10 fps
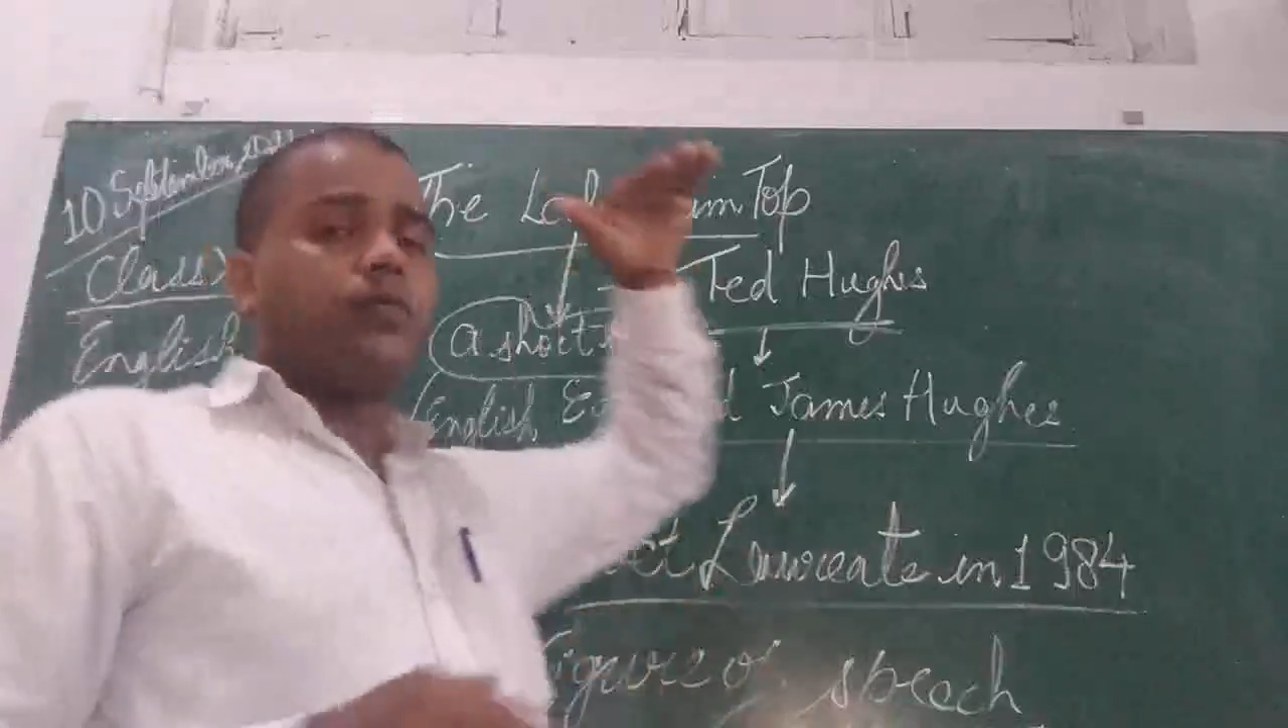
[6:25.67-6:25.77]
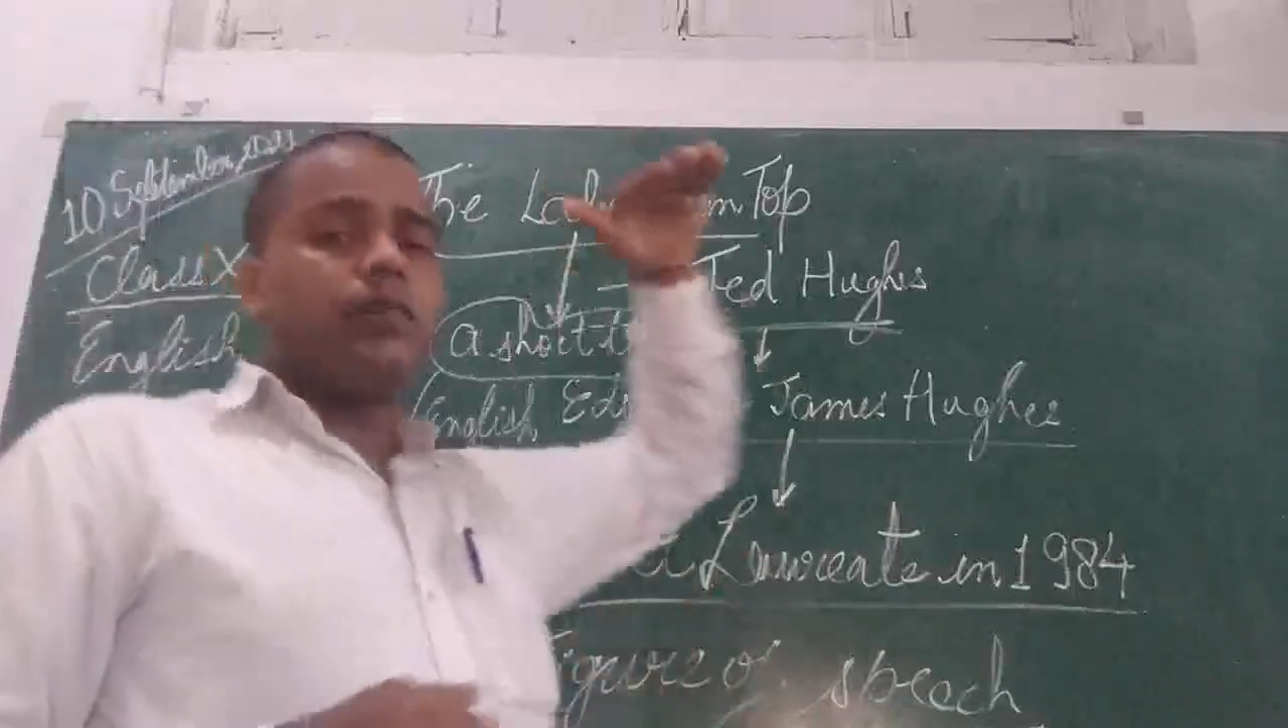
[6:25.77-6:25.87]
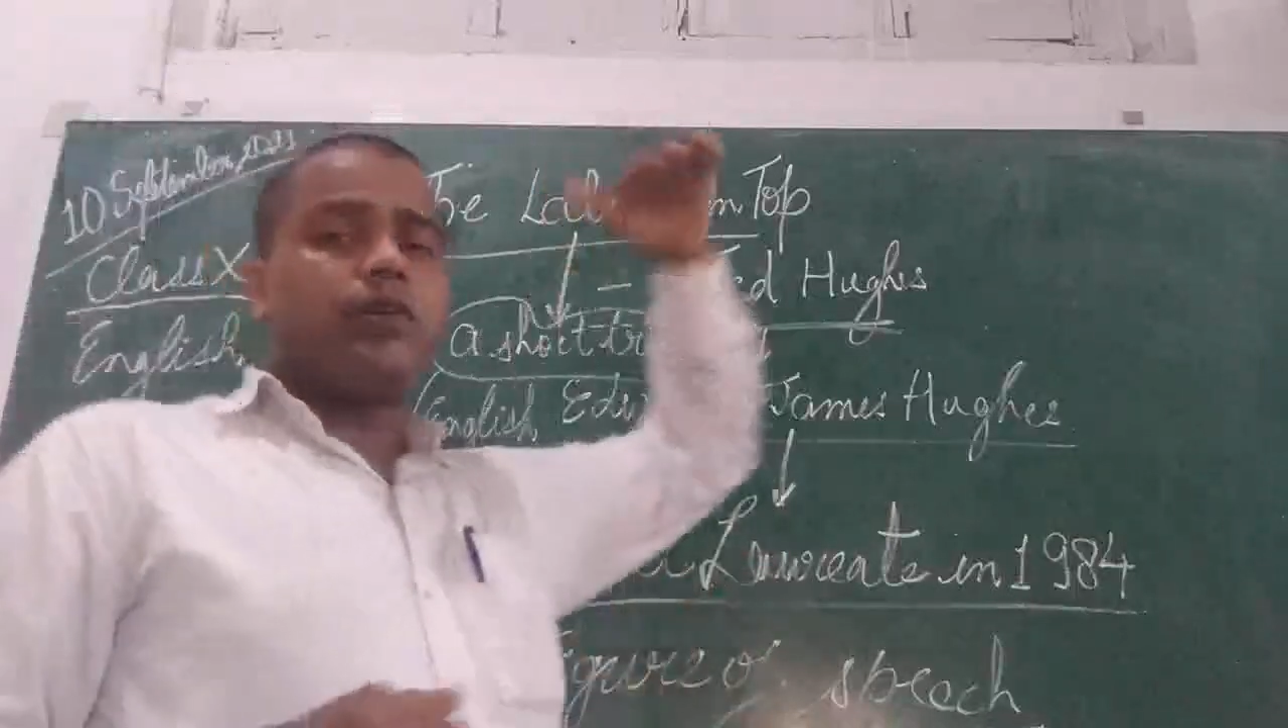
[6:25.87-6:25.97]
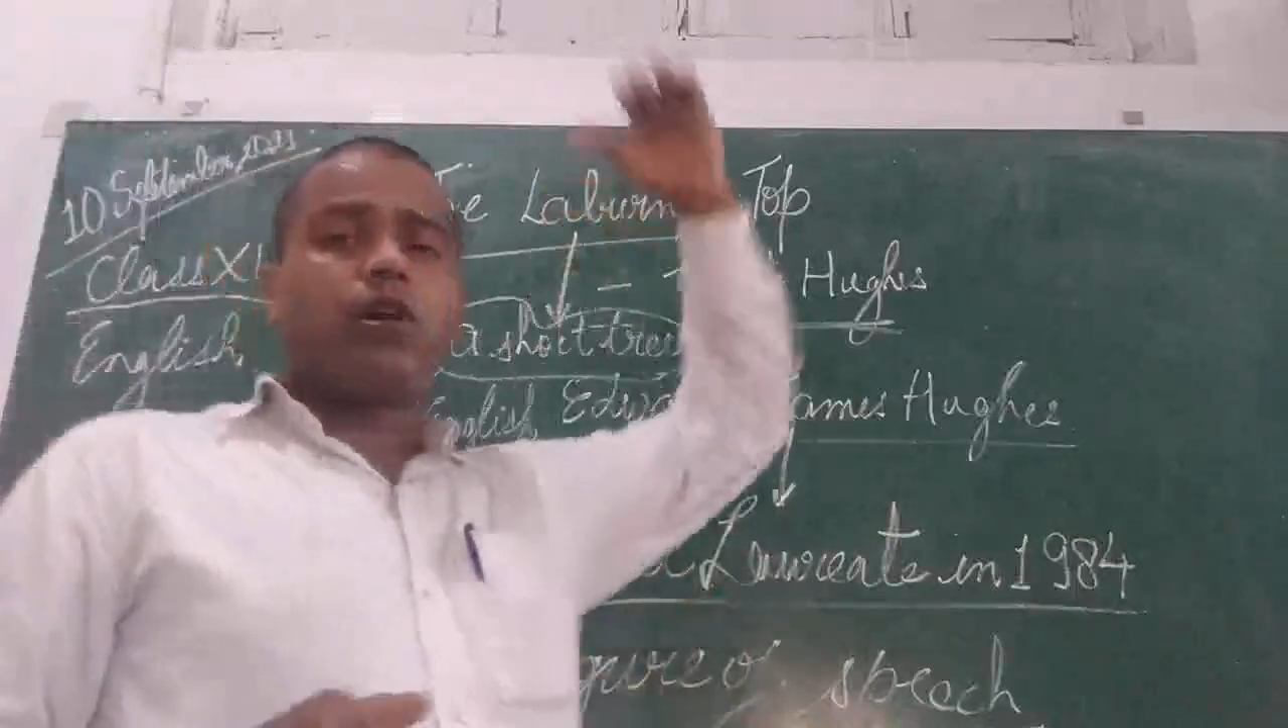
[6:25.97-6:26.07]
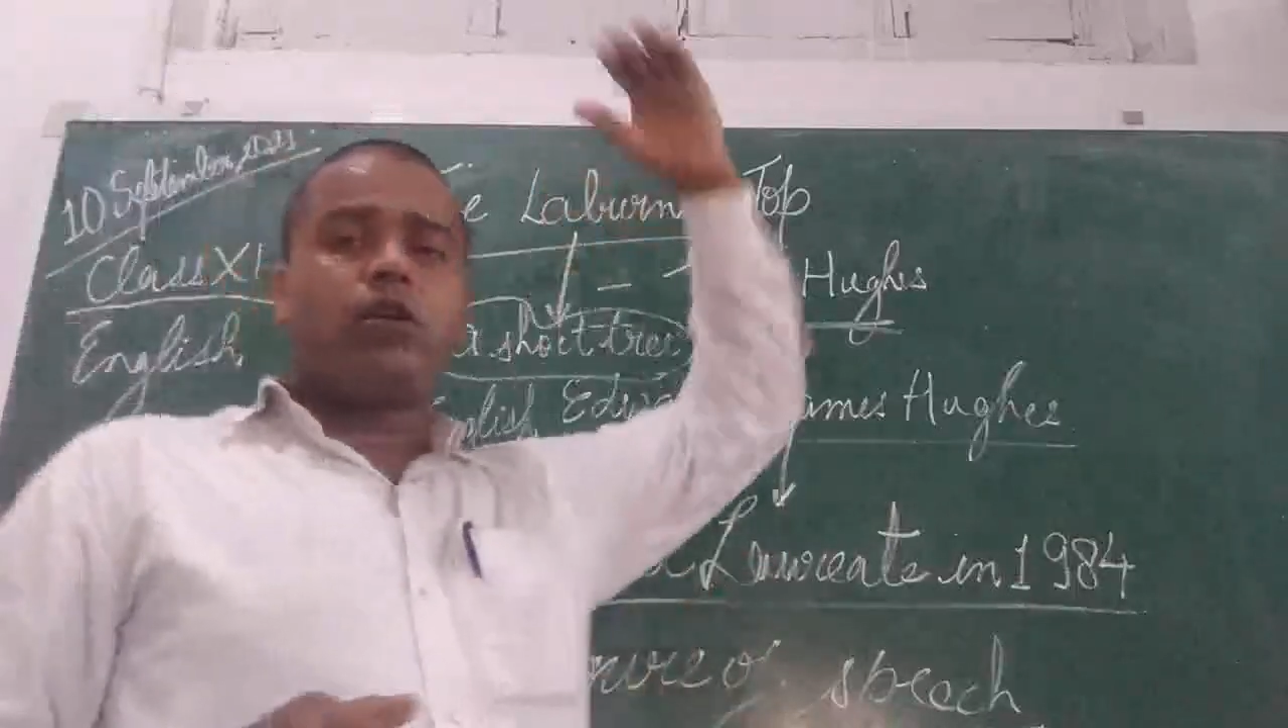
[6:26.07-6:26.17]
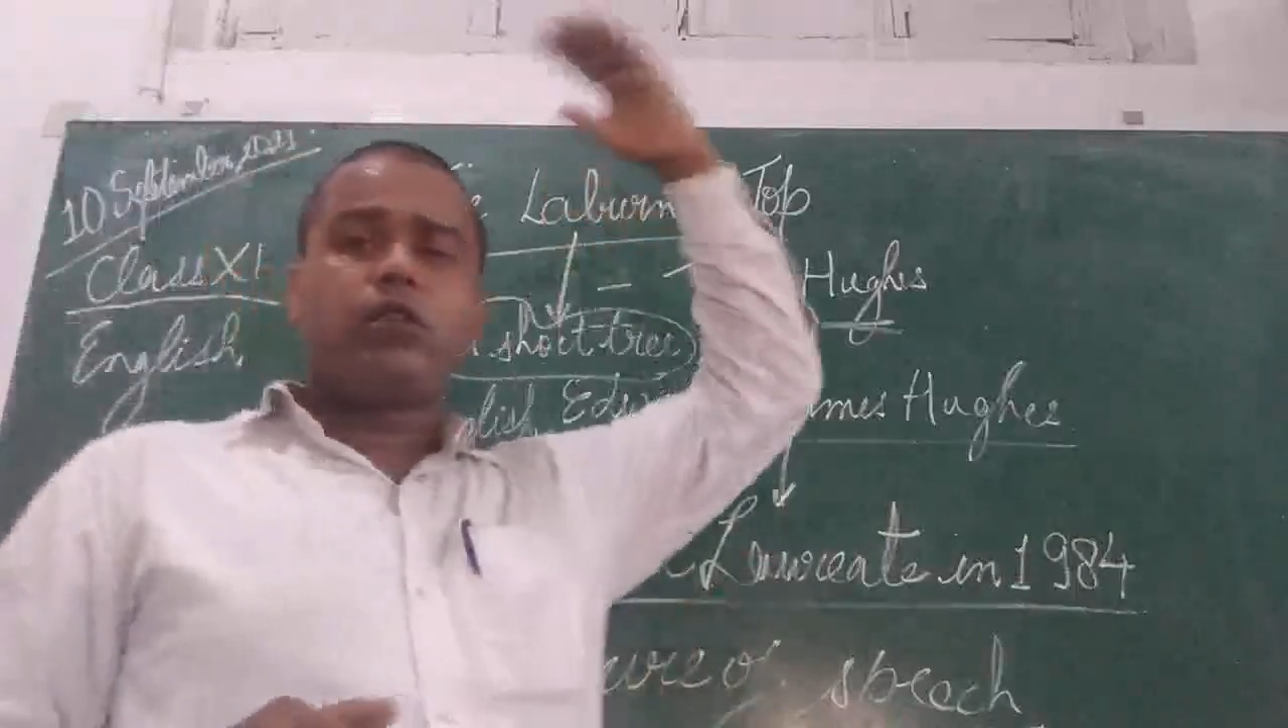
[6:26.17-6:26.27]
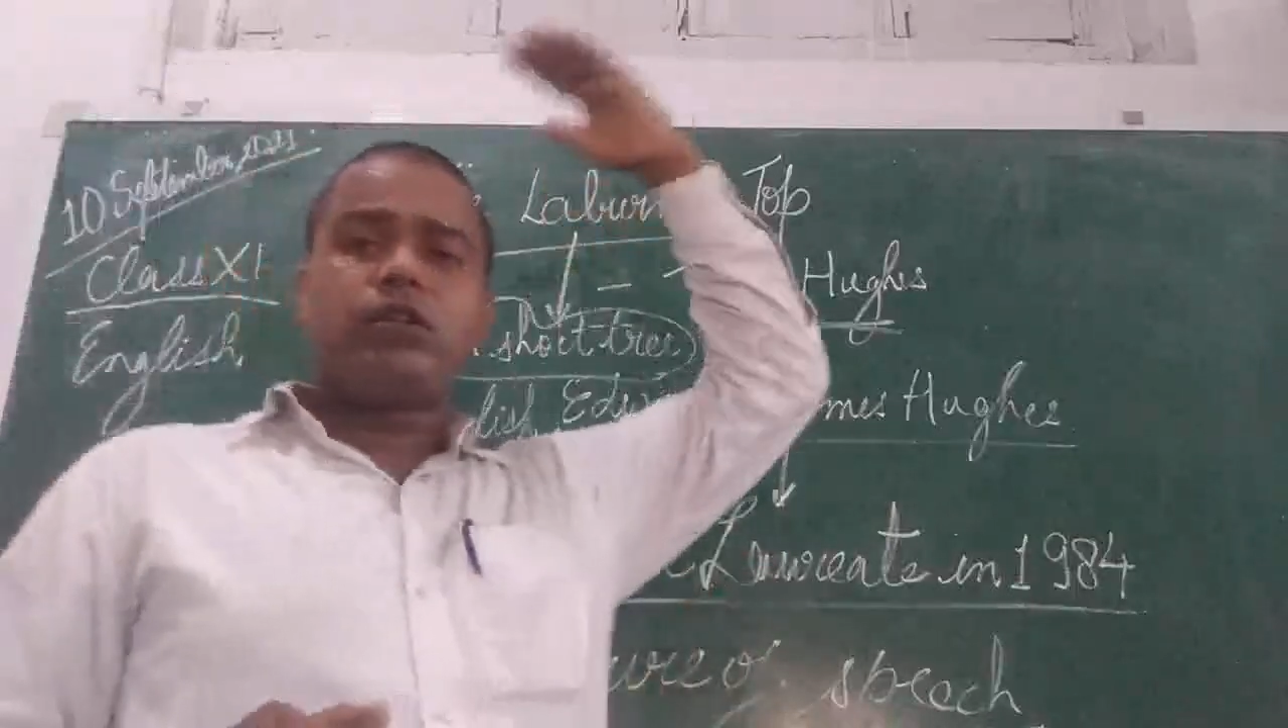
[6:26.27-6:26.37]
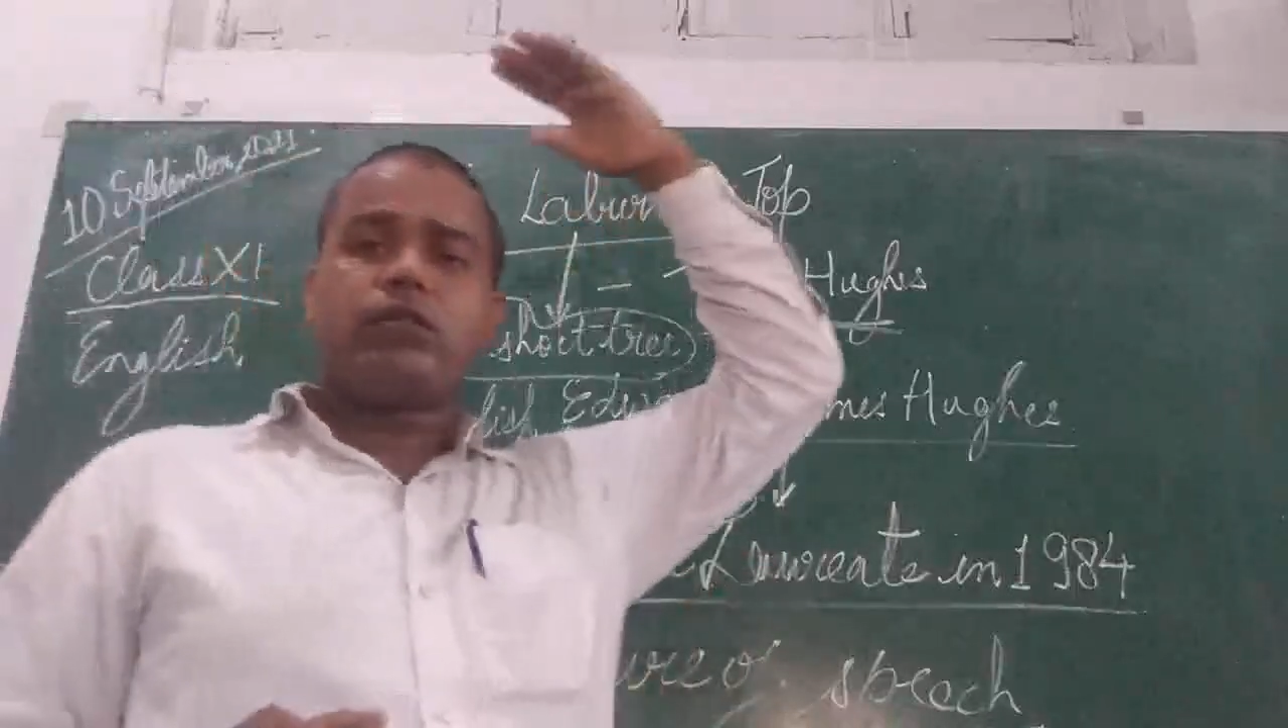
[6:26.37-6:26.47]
on